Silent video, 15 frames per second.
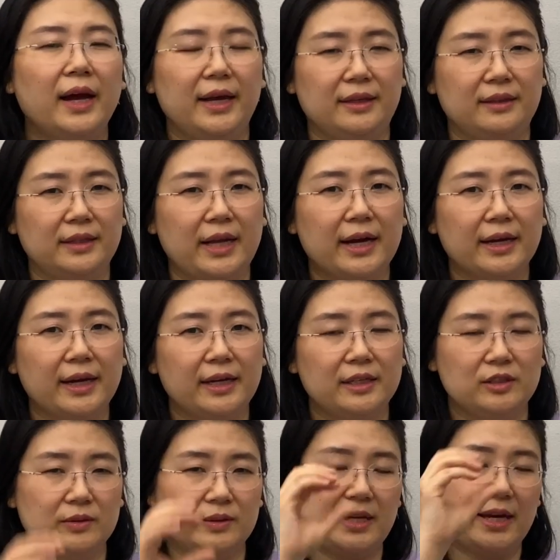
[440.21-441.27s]
And in that
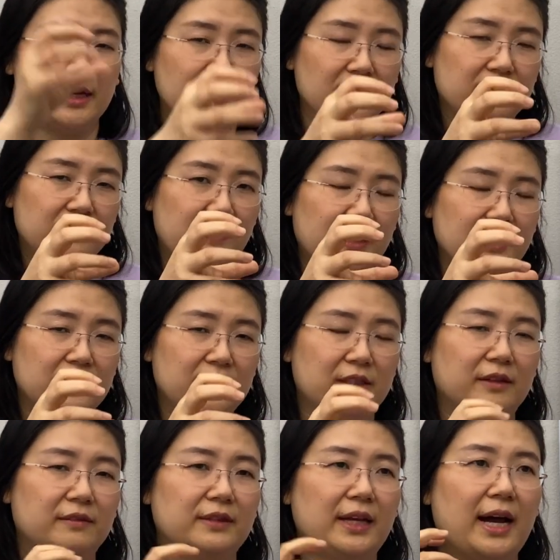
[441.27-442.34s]
case, you take advantage
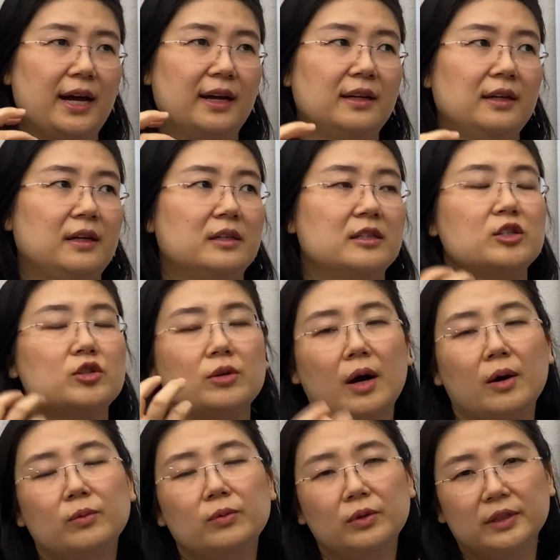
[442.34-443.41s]
of that
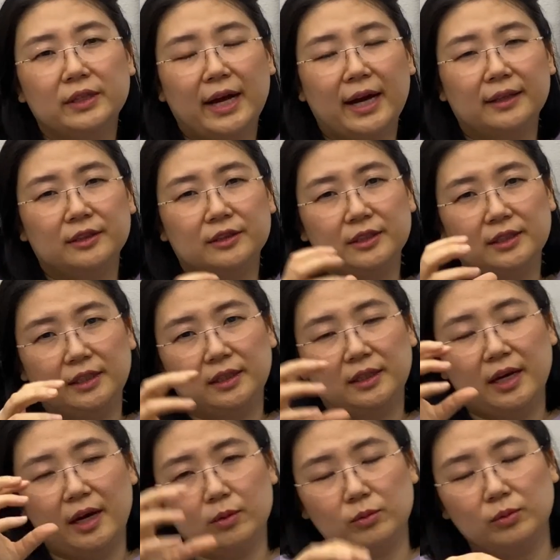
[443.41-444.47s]
strong wood energy,
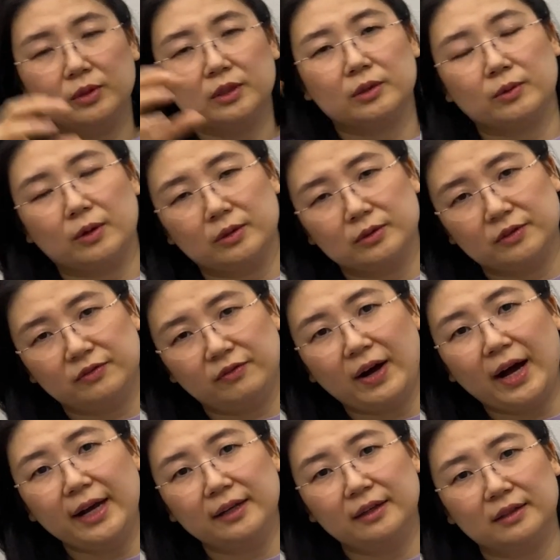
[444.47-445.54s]
and wood grows
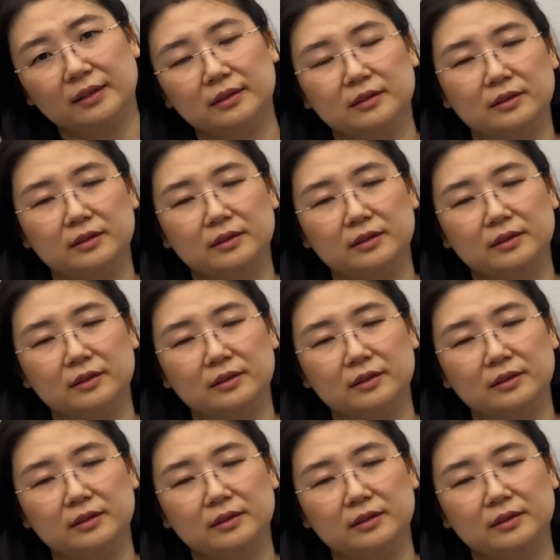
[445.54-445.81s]
fire.